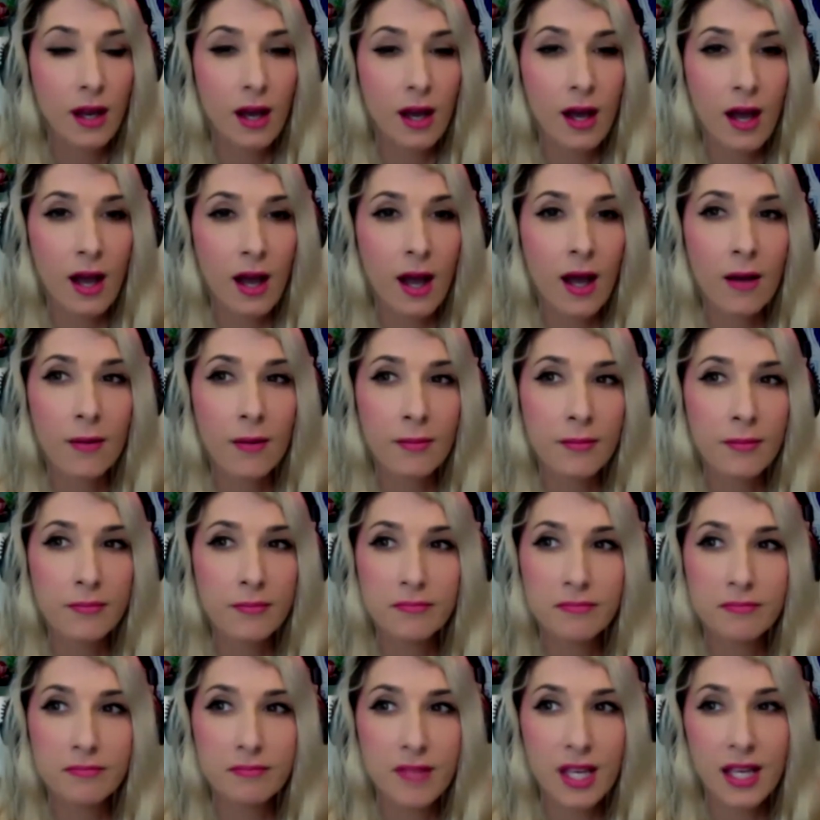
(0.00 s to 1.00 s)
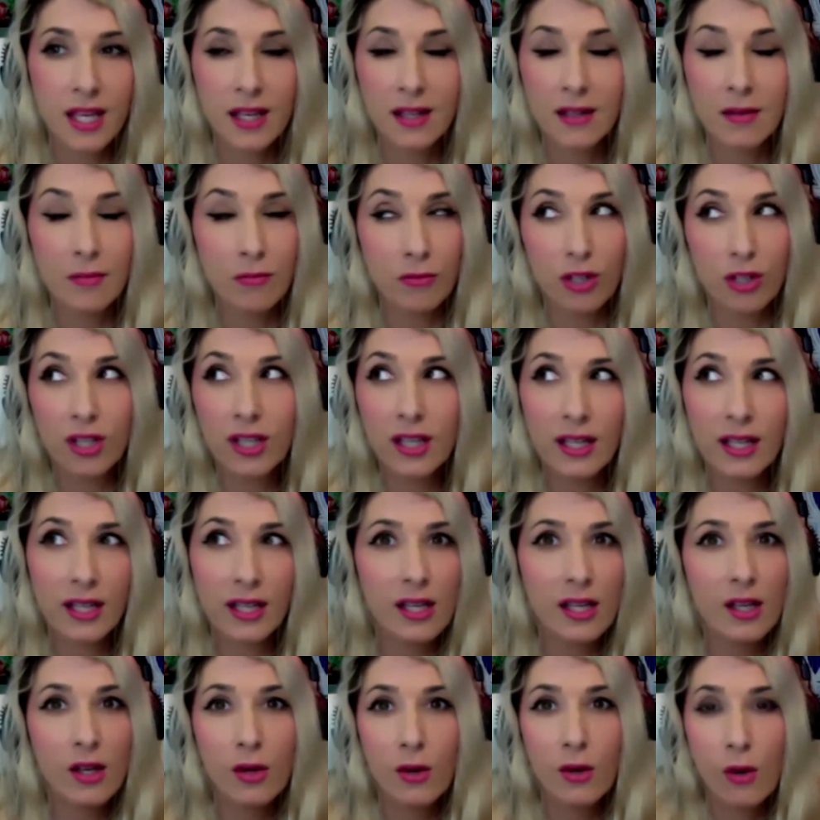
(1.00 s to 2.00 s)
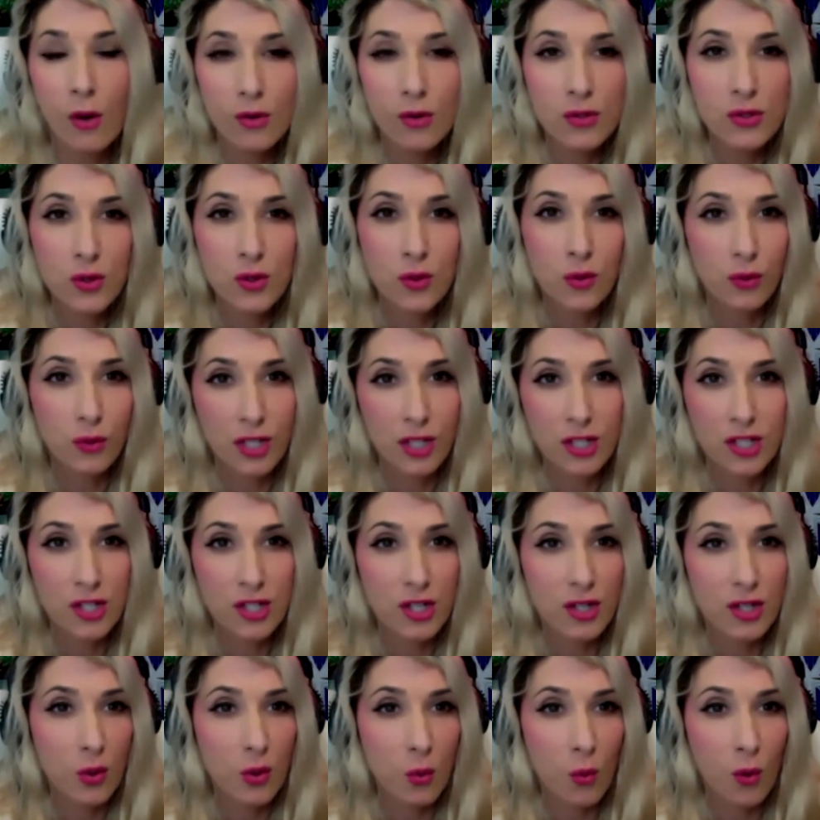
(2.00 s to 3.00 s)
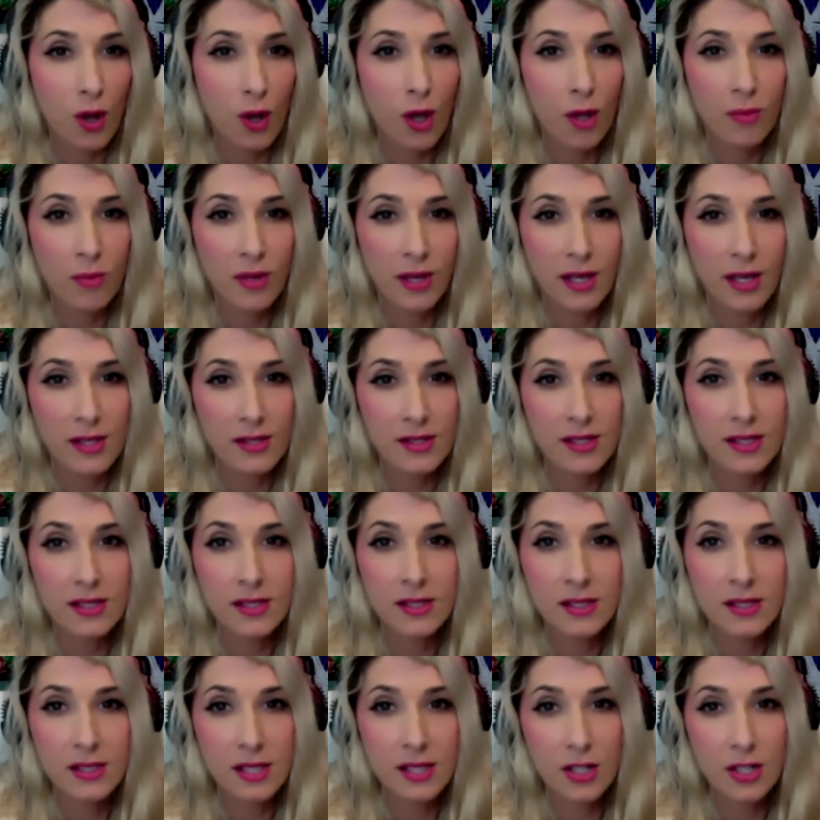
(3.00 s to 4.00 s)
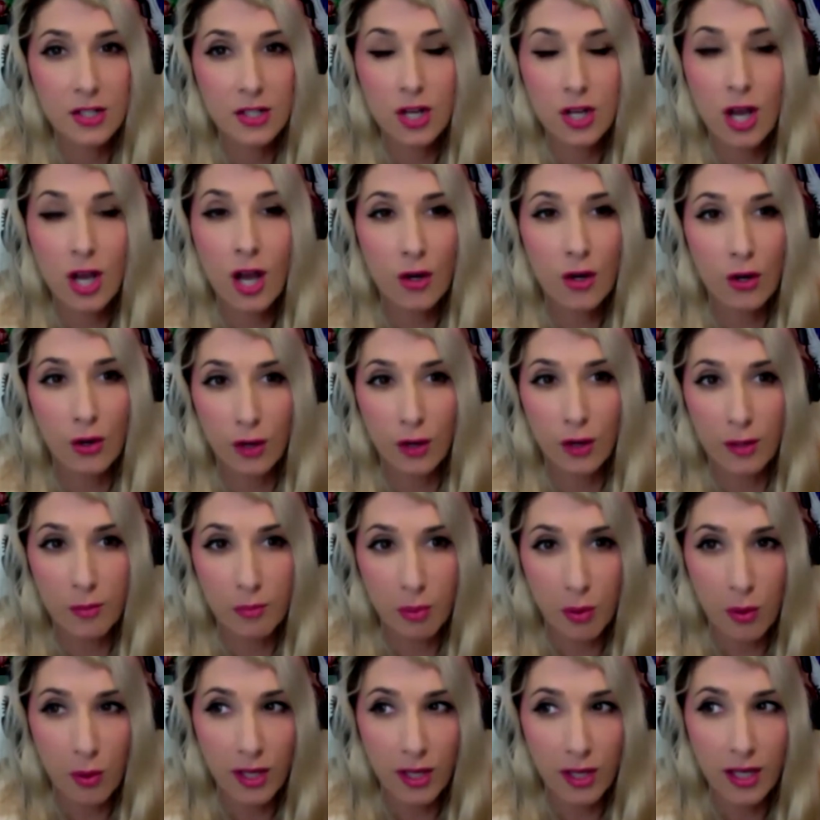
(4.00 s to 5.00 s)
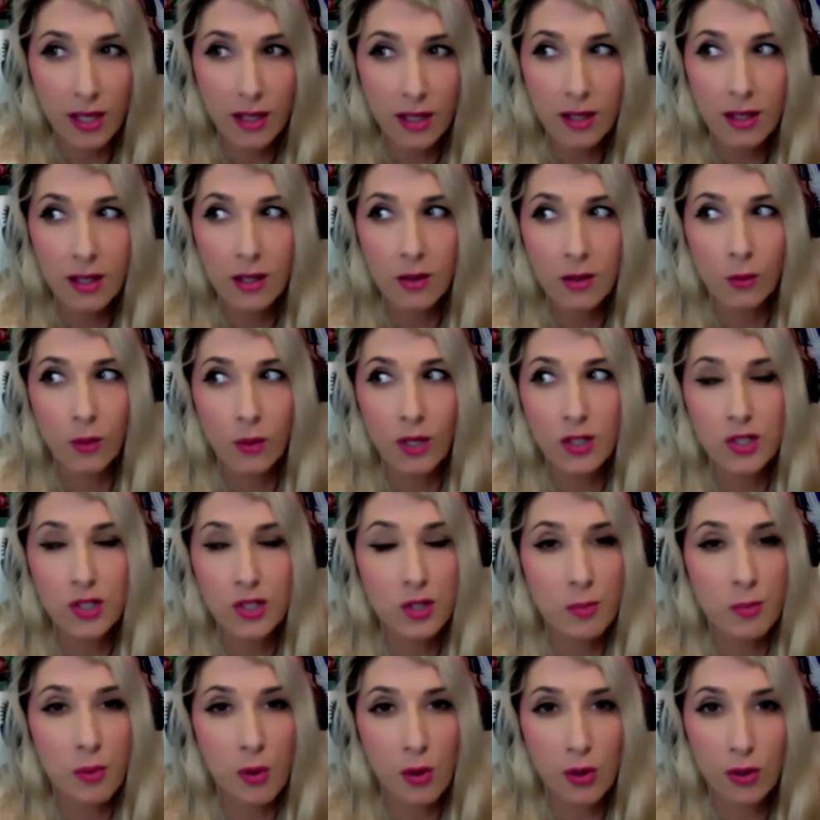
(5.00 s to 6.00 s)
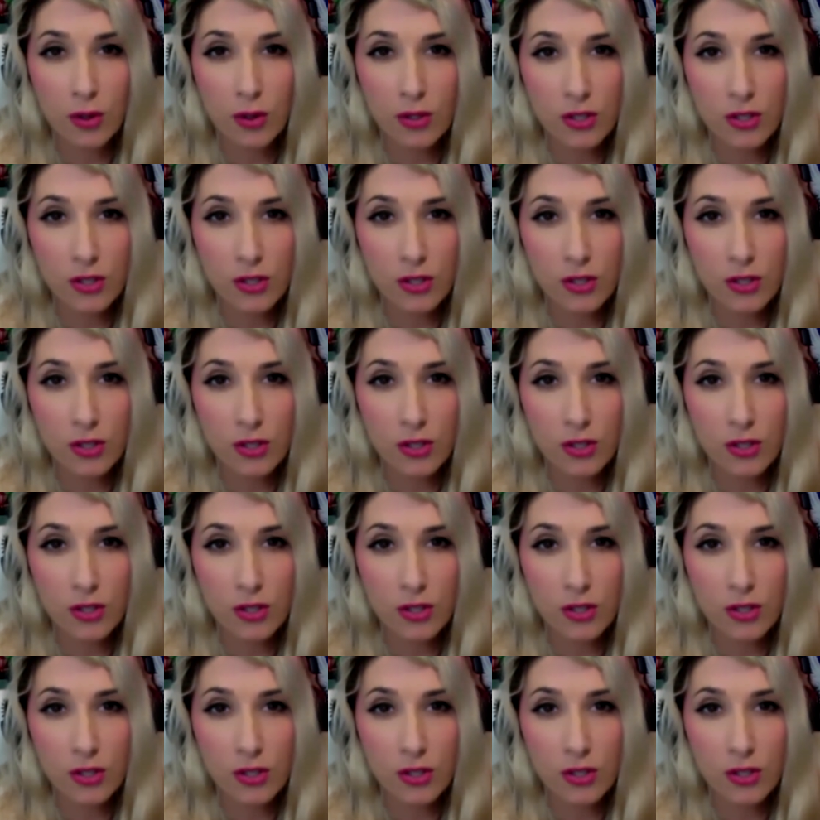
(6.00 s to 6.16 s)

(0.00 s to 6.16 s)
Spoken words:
and really any coastal region in the world, because it's such a grid point in which the portal